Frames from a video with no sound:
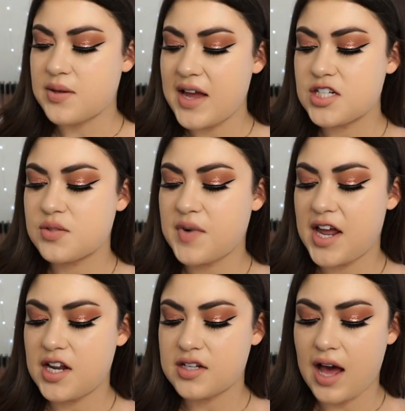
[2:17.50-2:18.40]
so I just
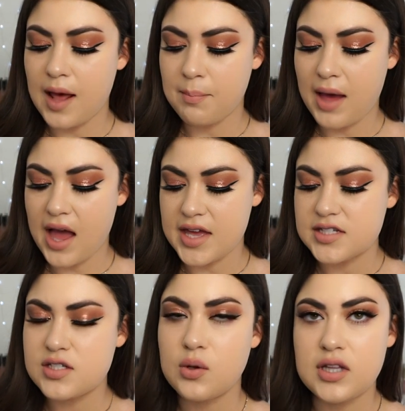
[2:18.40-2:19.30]
ran and got my
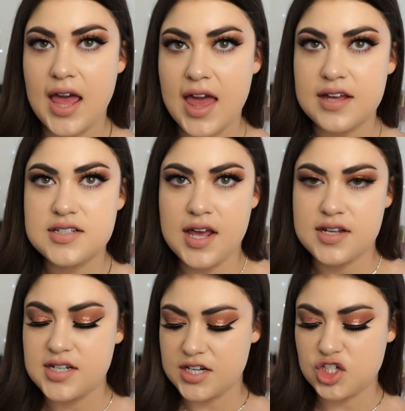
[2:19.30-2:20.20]
Soleil
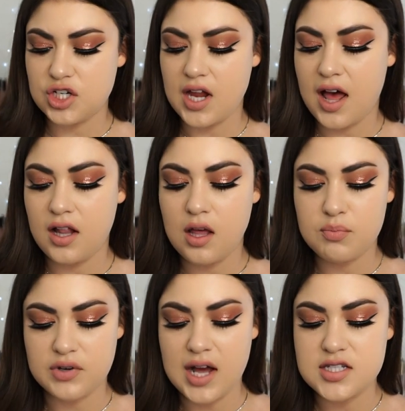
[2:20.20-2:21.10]
Tan de Chanel
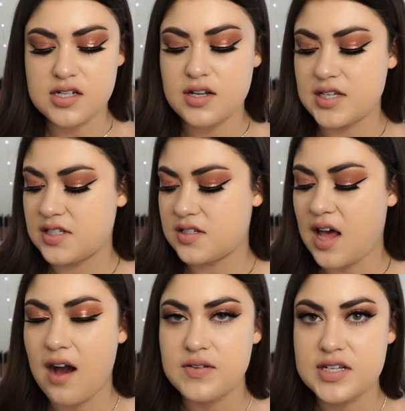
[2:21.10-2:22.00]
bronzer. This is
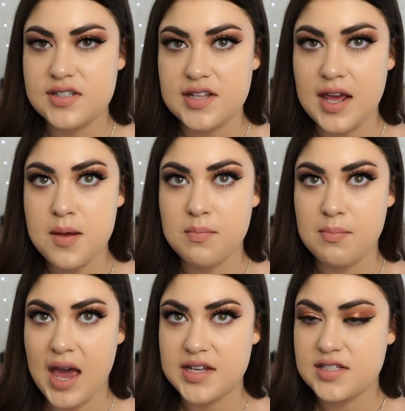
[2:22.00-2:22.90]
obviously
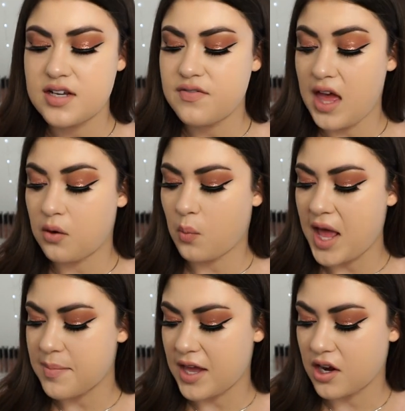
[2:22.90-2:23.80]
massive and
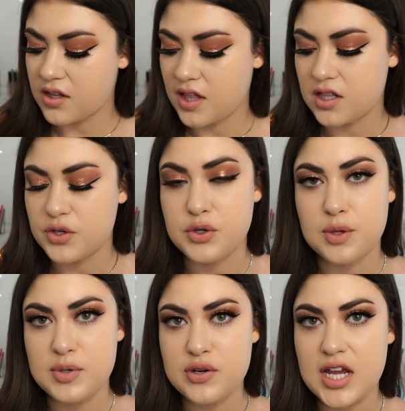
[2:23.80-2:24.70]
way bigger than the
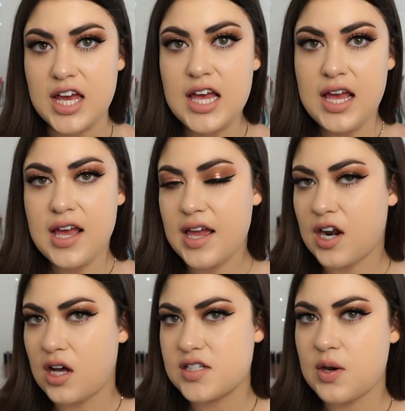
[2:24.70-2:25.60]
Huda Beauty. It
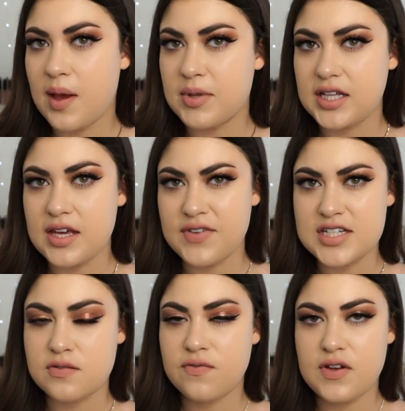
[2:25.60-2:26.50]
also, I believe,
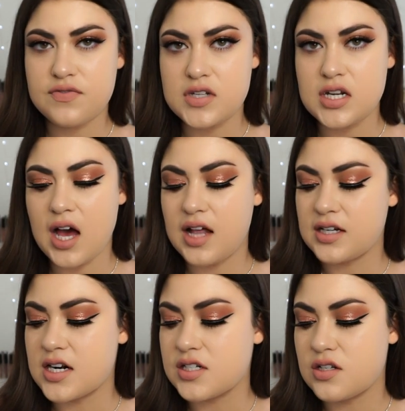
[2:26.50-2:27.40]
is
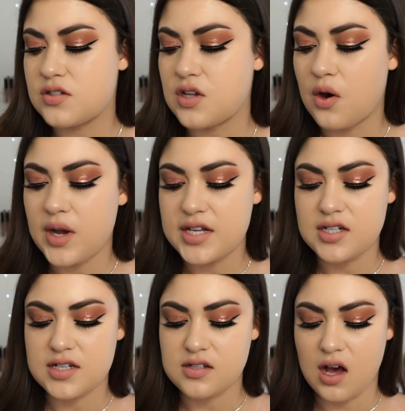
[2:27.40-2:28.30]
$50, so it
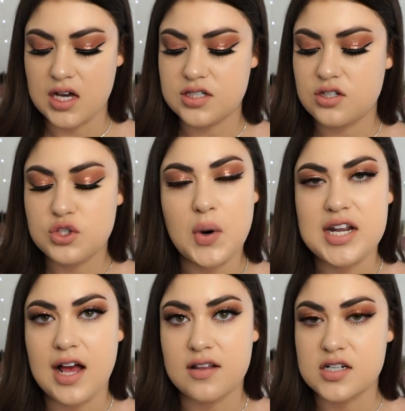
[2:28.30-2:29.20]
does cost
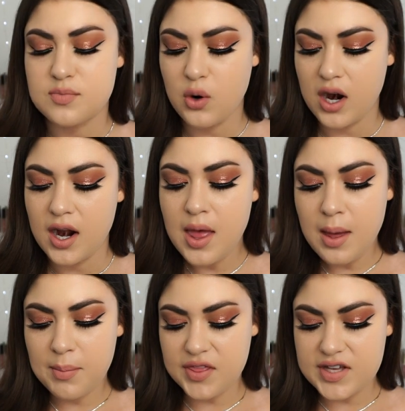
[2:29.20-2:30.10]
$20 more,
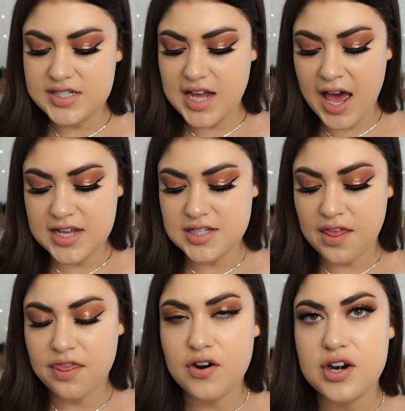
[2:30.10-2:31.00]
but this has
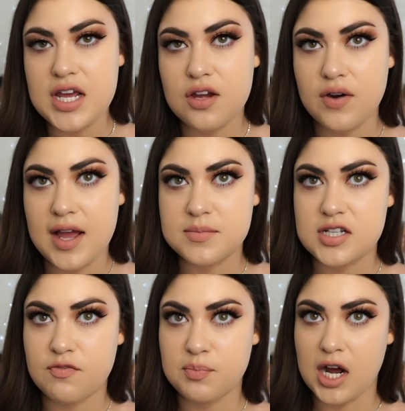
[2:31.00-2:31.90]
30 grams
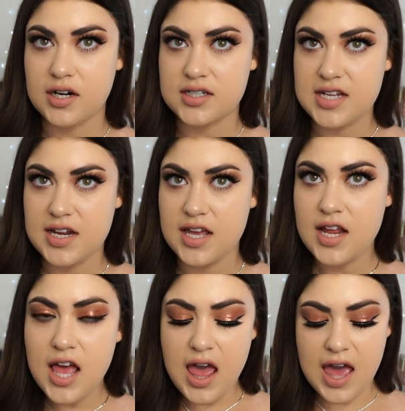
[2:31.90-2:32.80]
of product in it.
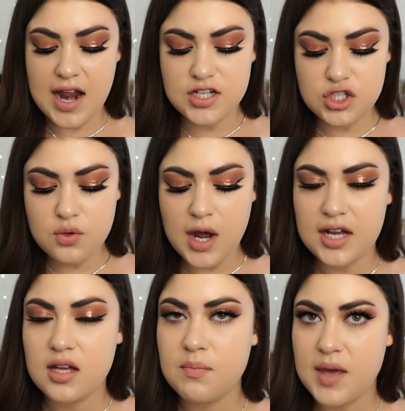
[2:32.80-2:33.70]
And I do
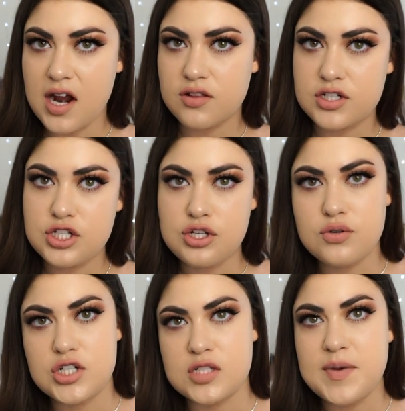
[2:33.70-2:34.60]
want to compare the
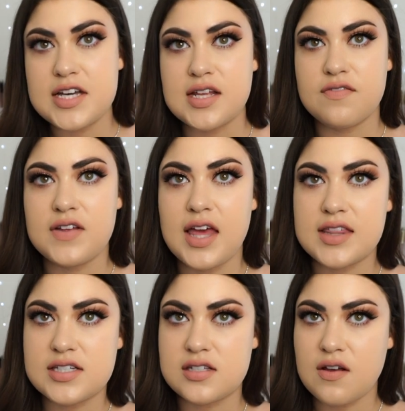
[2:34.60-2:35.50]
two just because I feel like
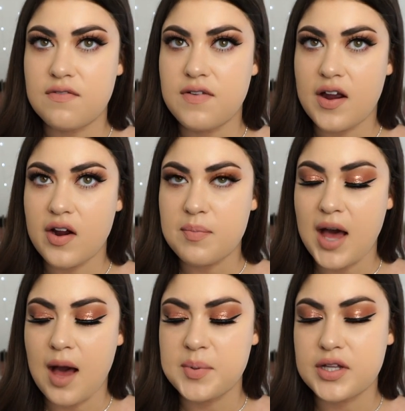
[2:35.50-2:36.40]
this is a very
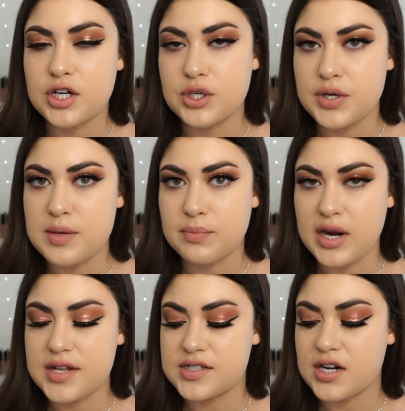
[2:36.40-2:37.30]
popular cream
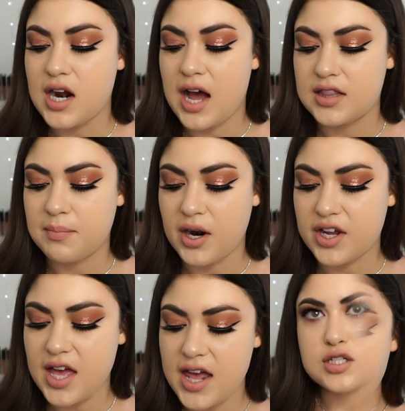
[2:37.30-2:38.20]
bronzer on the
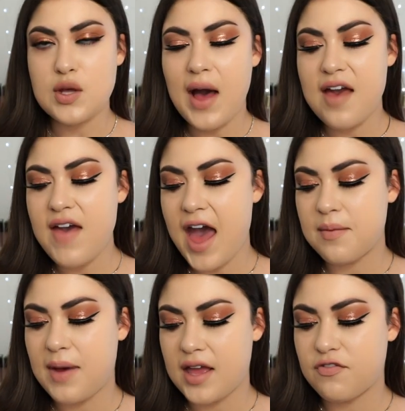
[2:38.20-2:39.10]
market. So I've had
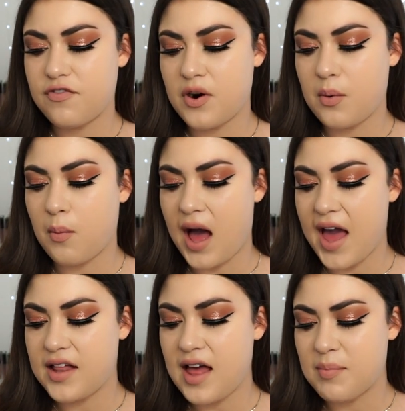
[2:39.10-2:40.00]
mine for a
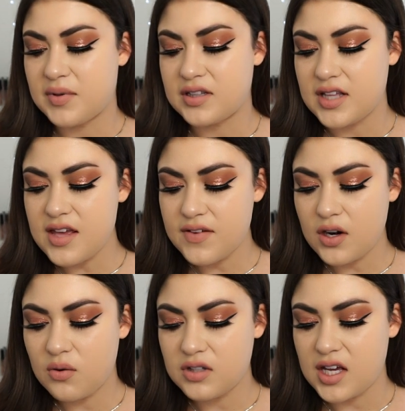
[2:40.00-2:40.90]
while. I believe it
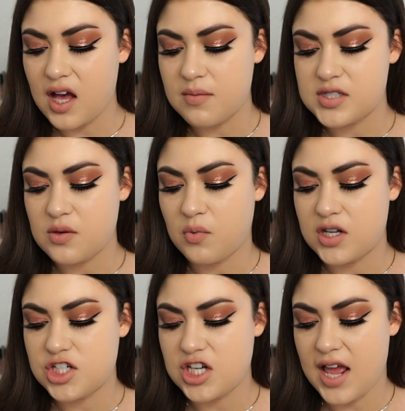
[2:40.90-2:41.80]
only comes in
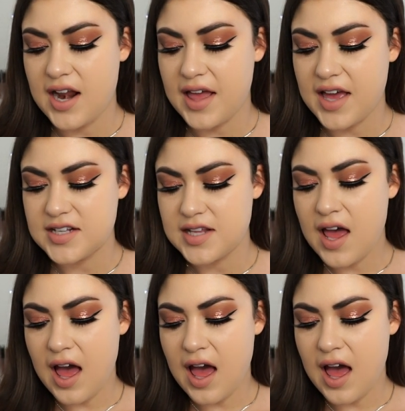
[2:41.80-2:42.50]
one shade. I guess